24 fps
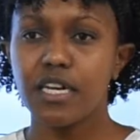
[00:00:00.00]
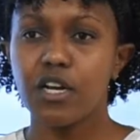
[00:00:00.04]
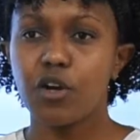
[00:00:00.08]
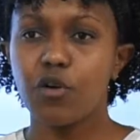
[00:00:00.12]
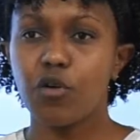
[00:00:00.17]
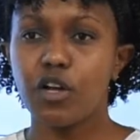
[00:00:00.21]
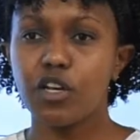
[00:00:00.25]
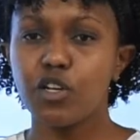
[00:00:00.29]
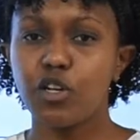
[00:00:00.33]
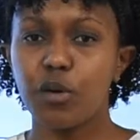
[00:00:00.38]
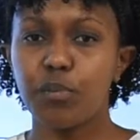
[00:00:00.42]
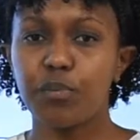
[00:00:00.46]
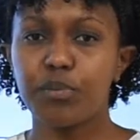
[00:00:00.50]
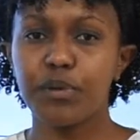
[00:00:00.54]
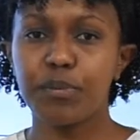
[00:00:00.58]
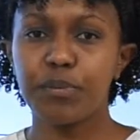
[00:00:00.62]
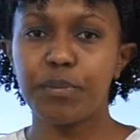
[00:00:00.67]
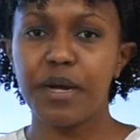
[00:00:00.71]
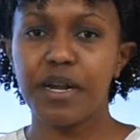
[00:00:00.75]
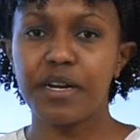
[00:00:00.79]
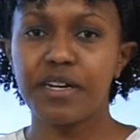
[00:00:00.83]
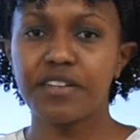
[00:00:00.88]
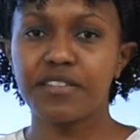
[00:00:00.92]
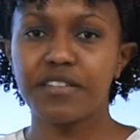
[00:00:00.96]
while you're
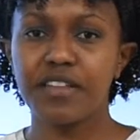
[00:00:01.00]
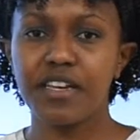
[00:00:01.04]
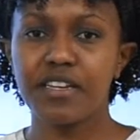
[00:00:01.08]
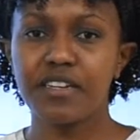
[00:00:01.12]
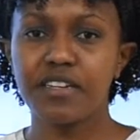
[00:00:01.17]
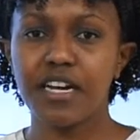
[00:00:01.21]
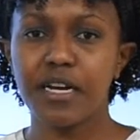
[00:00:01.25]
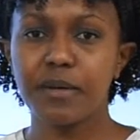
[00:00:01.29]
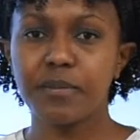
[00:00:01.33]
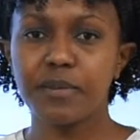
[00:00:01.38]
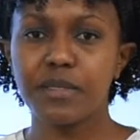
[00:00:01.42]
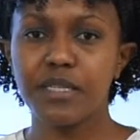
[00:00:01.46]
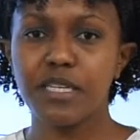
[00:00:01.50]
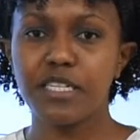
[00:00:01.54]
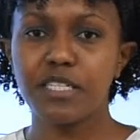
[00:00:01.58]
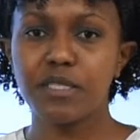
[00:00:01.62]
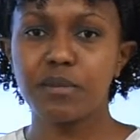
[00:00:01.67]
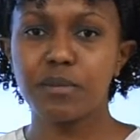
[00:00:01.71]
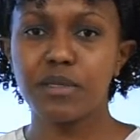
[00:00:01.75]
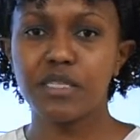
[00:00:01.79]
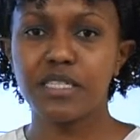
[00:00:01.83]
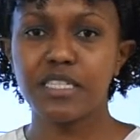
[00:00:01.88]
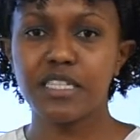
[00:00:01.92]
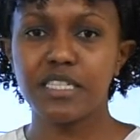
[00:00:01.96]
preparing the income
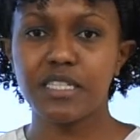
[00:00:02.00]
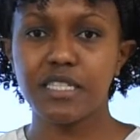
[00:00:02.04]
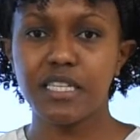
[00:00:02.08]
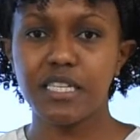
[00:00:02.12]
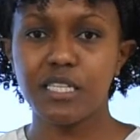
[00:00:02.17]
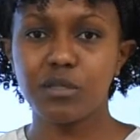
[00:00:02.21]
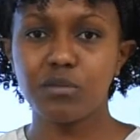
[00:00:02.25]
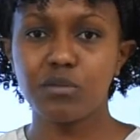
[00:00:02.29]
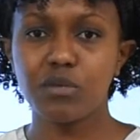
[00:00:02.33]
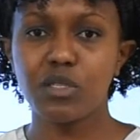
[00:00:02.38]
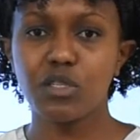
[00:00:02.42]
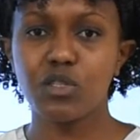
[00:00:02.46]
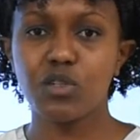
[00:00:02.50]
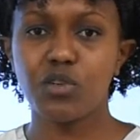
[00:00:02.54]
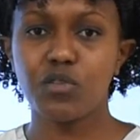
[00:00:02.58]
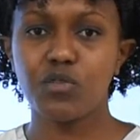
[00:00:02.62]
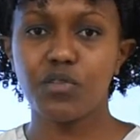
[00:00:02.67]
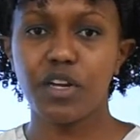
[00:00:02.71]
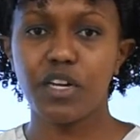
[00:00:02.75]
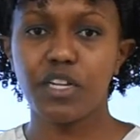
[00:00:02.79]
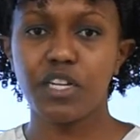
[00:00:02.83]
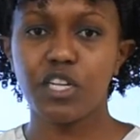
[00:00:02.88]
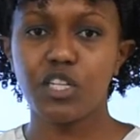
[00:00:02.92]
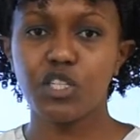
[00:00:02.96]
statement, the statement of
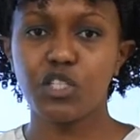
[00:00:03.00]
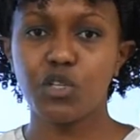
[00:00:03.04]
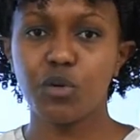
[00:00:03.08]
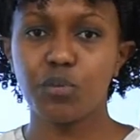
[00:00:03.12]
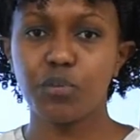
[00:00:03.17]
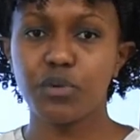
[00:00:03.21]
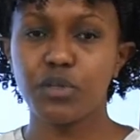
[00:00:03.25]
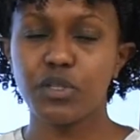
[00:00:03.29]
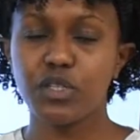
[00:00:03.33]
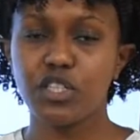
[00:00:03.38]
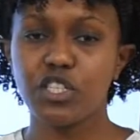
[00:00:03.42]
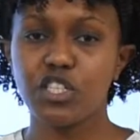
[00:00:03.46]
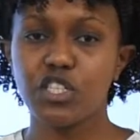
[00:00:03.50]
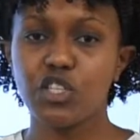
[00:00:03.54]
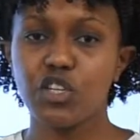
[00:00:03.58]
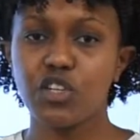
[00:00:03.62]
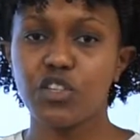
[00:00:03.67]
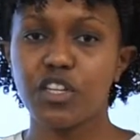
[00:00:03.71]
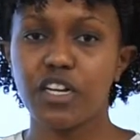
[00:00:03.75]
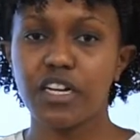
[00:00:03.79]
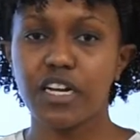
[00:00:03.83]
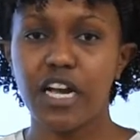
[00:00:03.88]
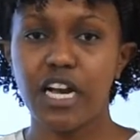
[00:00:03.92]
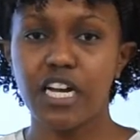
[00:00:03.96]
financial position,
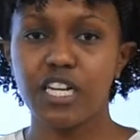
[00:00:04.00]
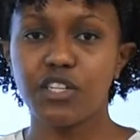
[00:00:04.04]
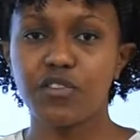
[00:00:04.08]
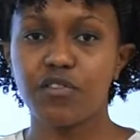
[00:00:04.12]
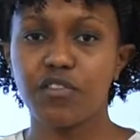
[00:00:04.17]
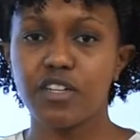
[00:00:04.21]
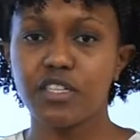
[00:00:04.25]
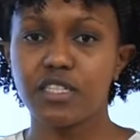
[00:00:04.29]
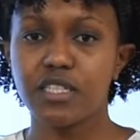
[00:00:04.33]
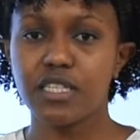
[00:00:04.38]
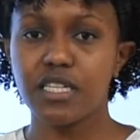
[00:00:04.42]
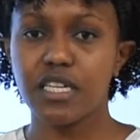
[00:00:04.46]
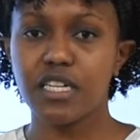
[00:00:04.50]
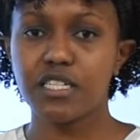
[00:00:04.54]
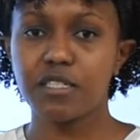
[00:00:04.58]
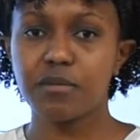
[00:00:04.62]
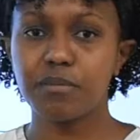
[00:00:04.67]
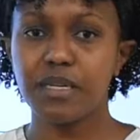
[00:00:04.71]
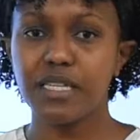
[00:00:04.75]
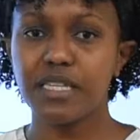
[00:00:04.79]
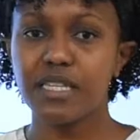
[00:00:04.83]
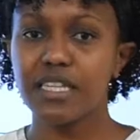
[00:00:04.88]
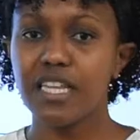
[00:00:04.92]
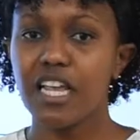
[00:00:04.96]
the cash flow
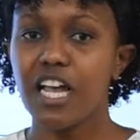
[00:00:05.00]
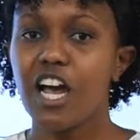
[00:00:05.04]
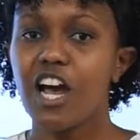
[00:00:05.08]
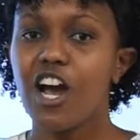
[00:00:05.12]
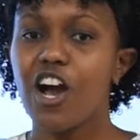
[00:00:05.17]
statements,